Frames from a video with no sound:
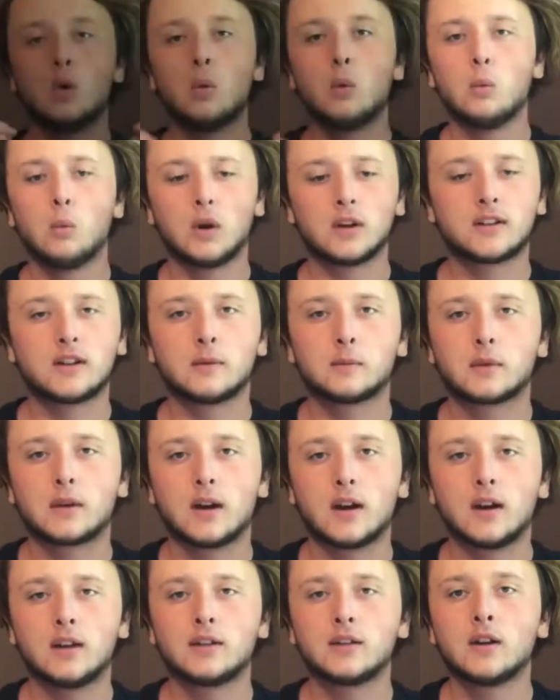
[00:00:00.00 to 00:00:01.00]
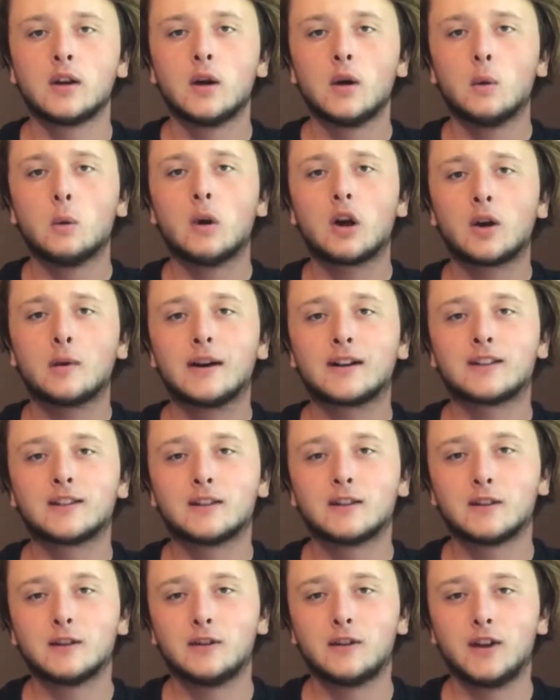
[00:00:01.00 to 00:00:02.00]
What's up, guys? Welcome back to
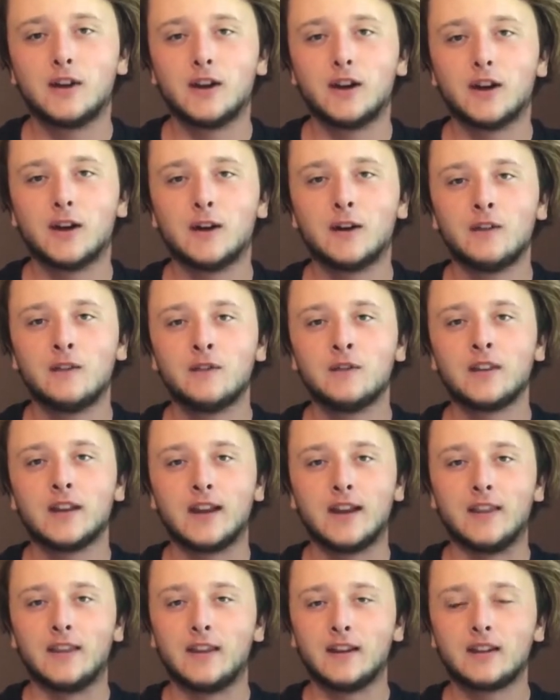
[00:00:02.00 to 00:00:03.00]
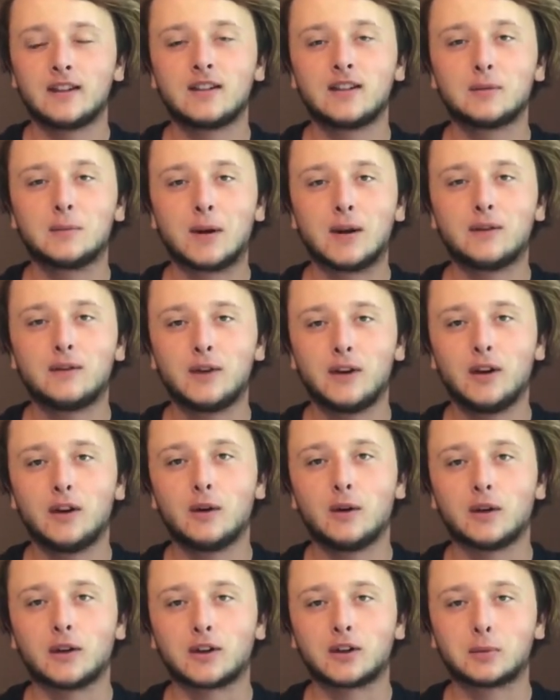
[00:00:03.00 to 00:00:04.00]
another video, and this is my video
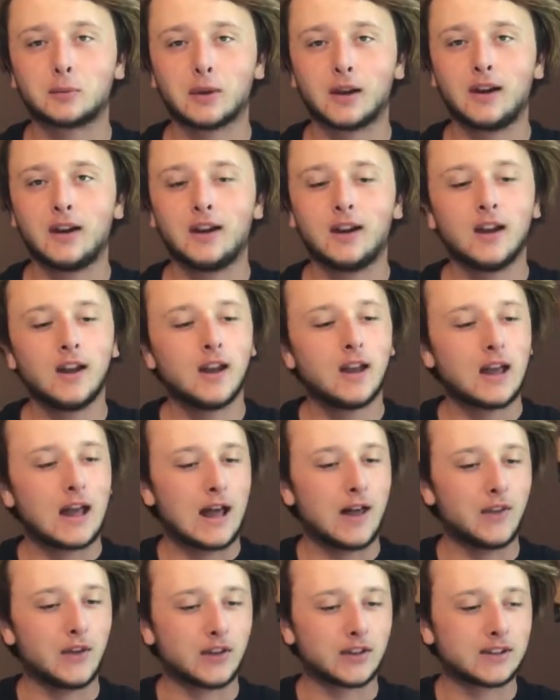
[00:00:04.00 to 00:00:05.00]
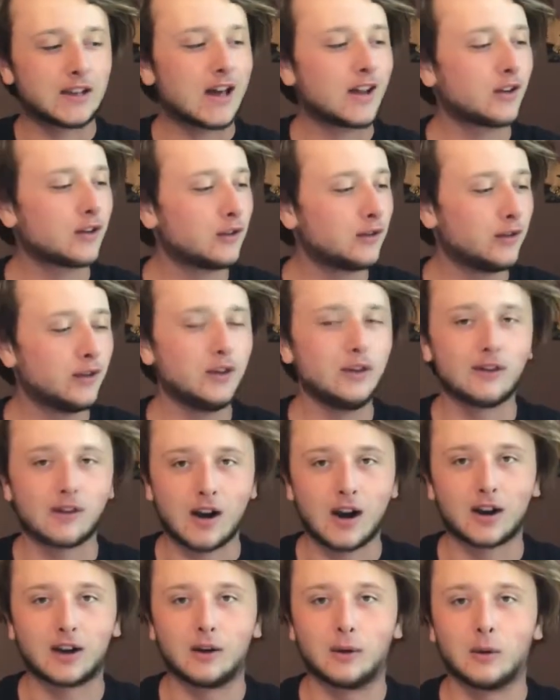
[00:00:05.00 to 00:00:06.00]
on explaining how the Saturn V
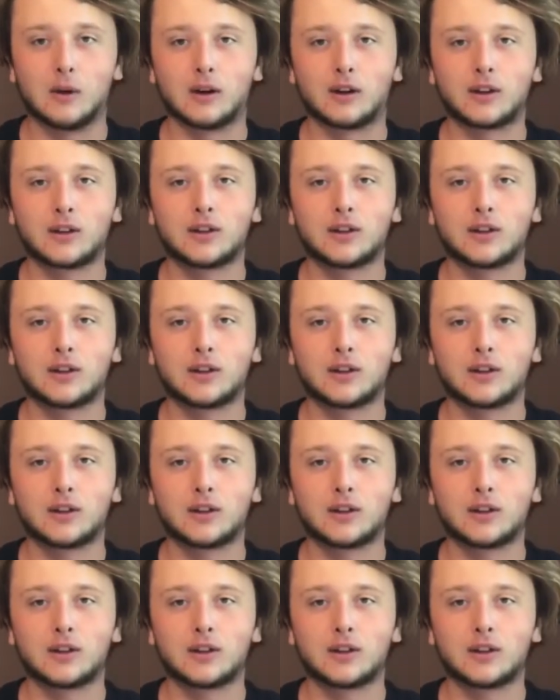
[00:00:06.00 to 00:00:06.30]
rocket works.